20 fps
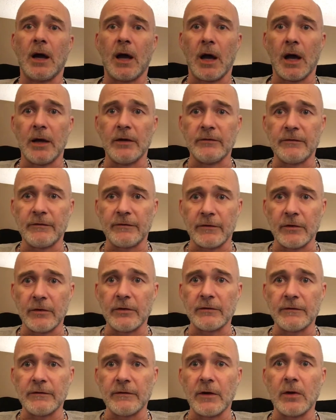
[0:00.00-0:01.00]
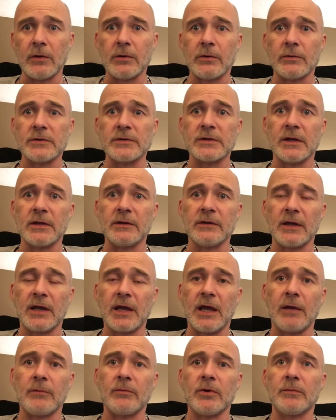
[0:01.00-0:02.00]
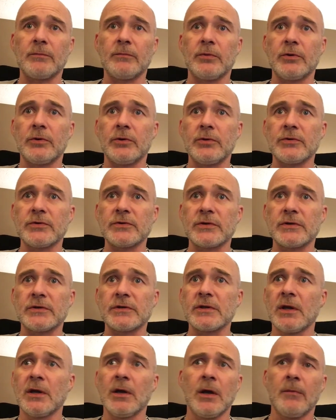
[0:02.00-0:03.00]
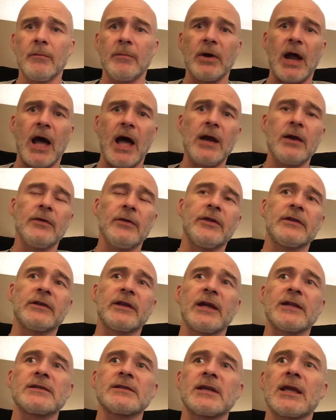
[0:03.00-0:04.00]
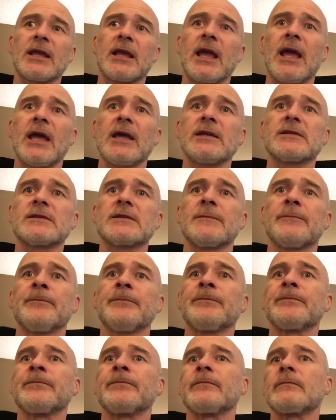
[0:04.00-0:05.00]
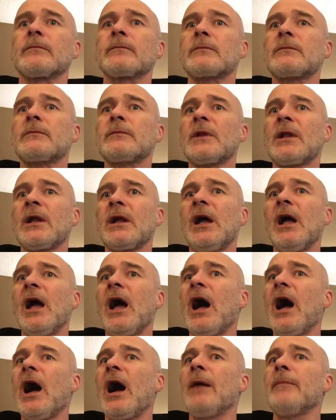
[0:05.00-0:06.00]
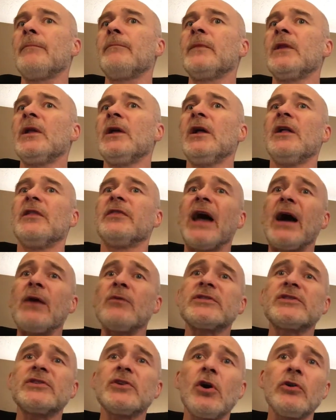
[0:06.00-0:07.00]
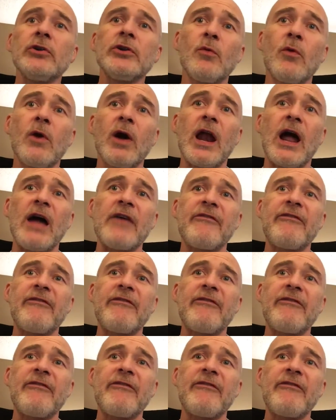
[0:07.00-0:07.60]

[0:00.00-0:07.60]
on further photos that the camera produces. But I don't think that's the case. That was the only one I